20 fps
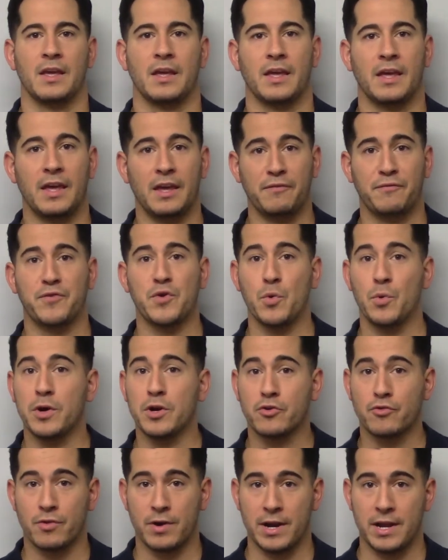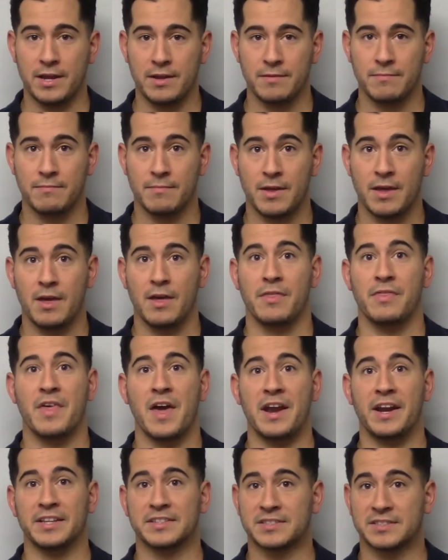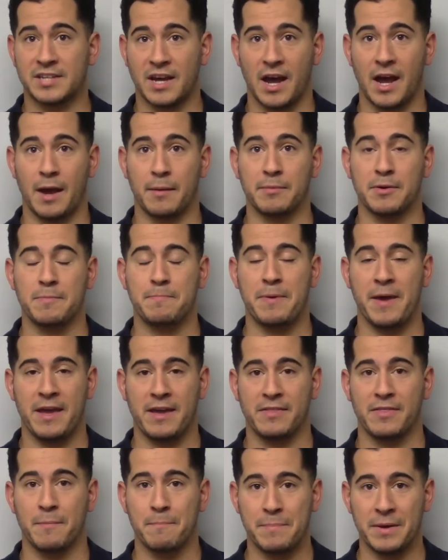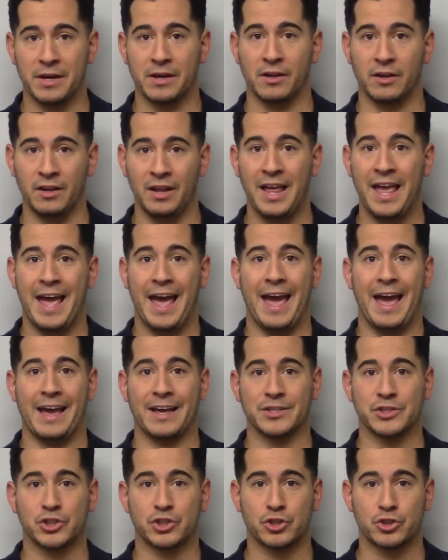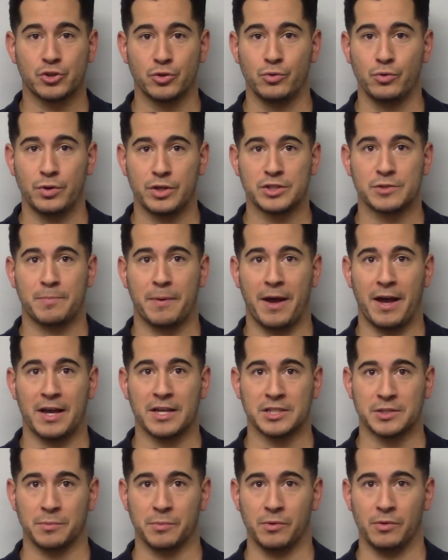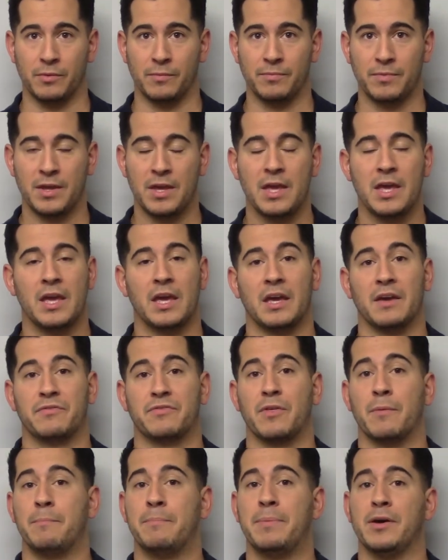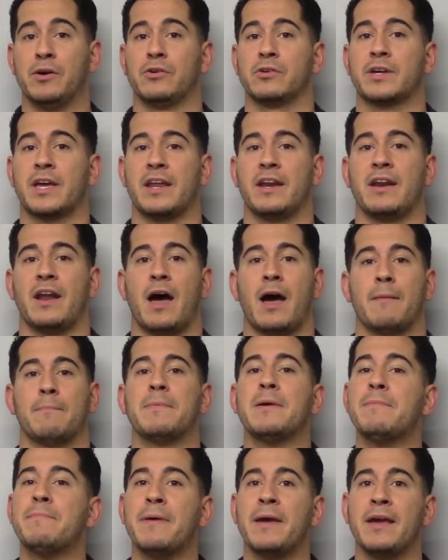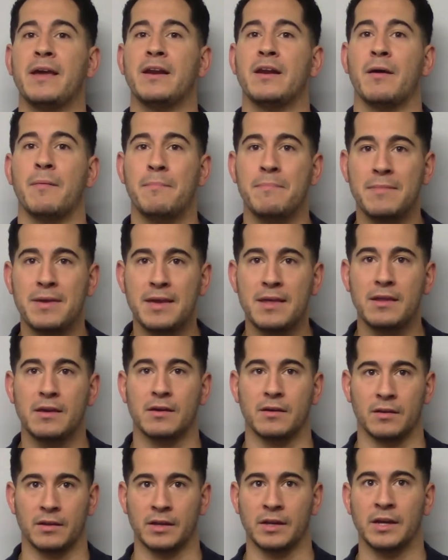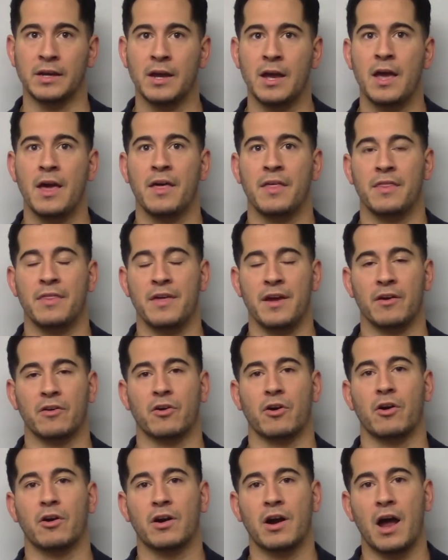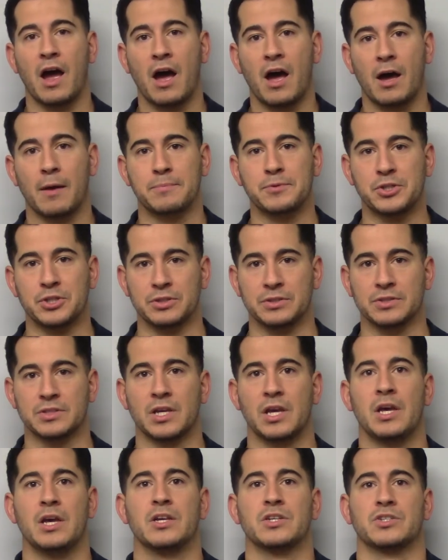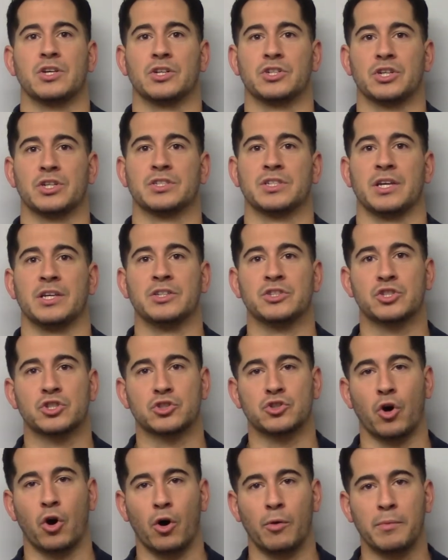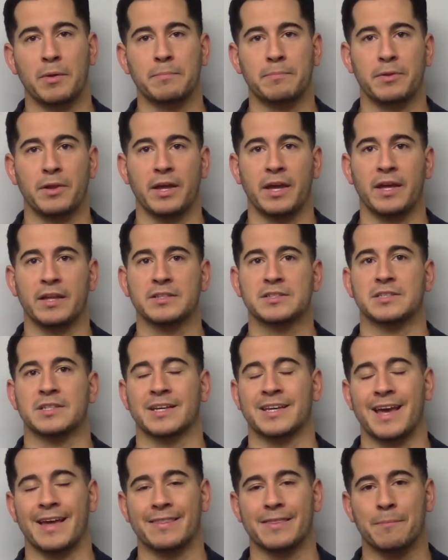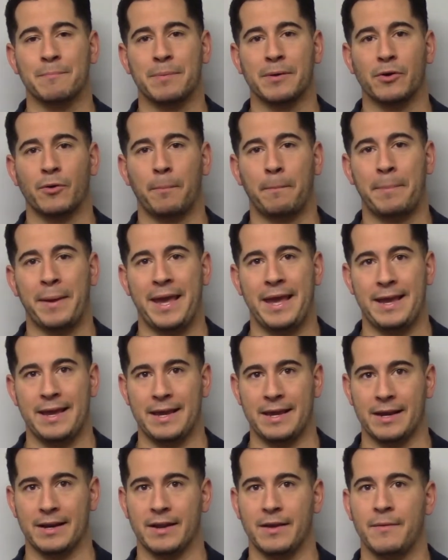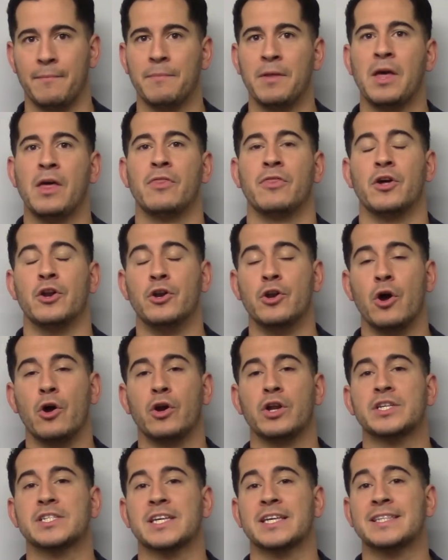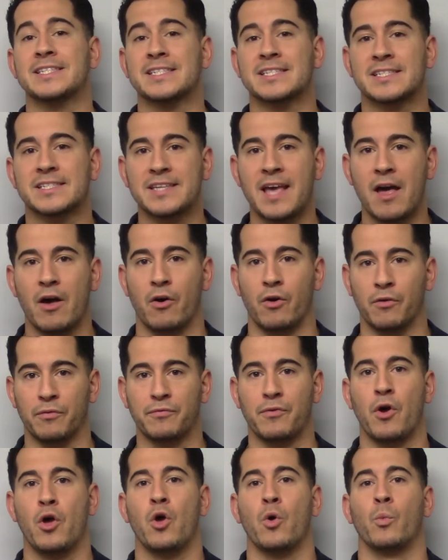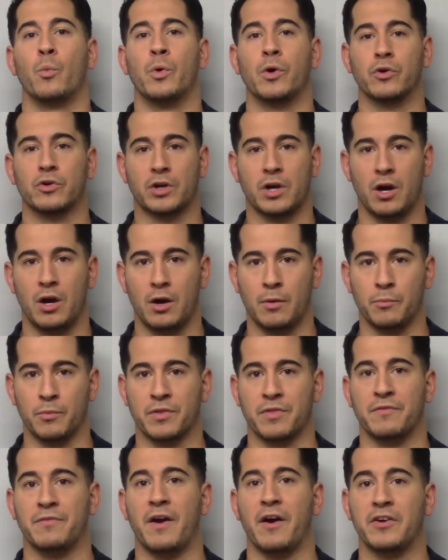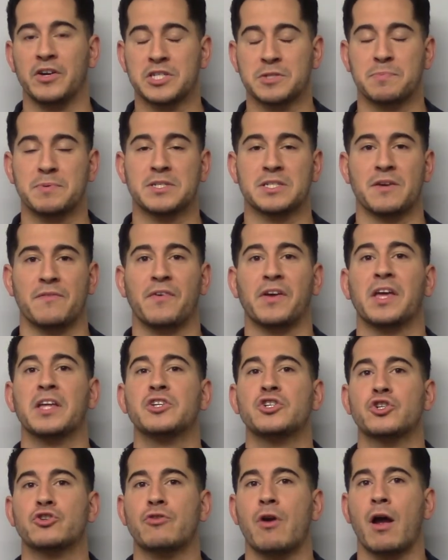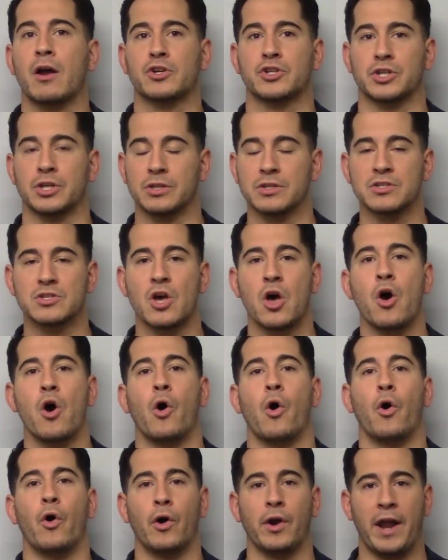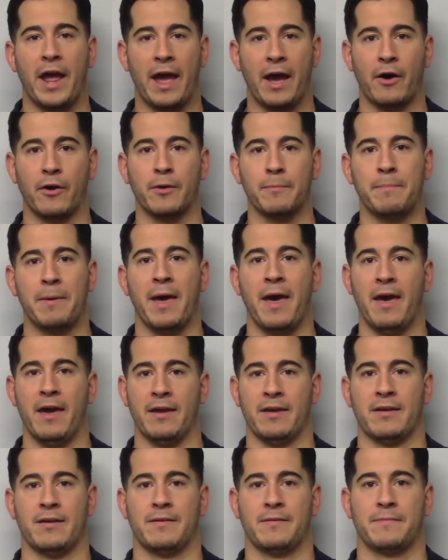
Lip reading: If you agree, then it's time to pay the bill as soon as possible. If the bill cannot be paid immediately, there are options such as installment plans to get the bill paid. The notice itself will come with very specific instructions on how to pay.